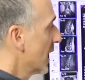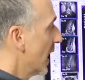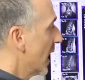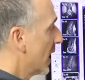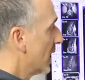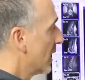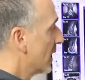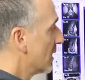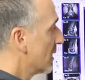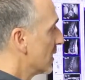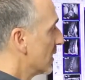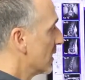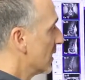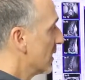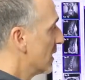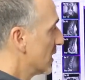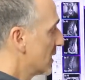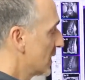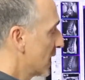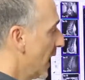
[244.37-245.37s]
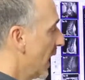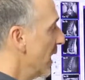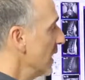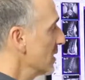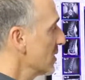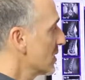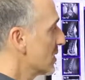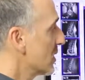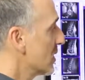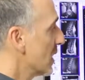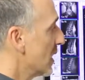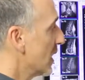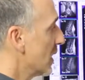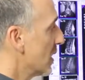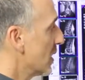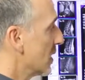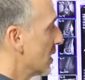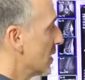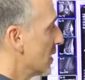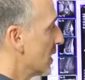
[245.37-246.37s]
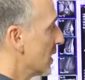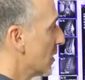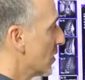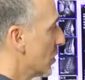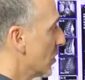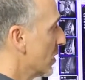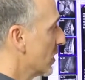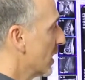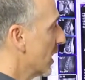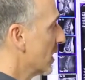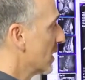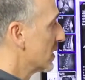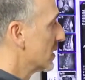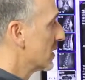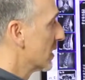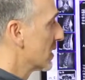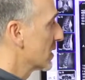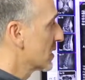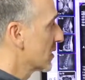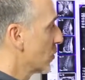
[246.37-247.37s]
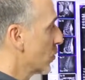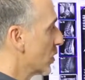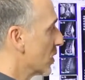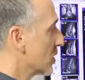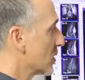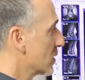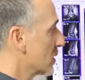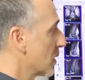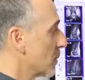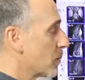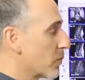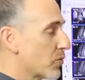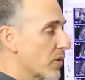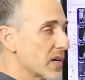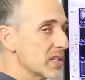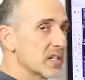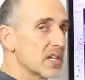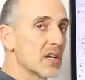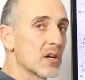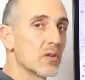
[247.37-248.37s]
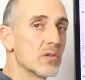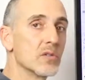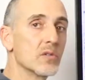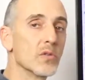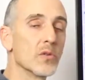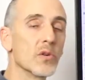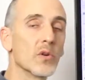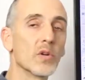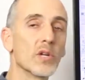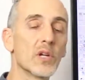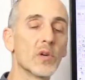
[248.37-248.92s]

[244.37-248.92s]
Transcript: And in this case, the herniated disc was compressing or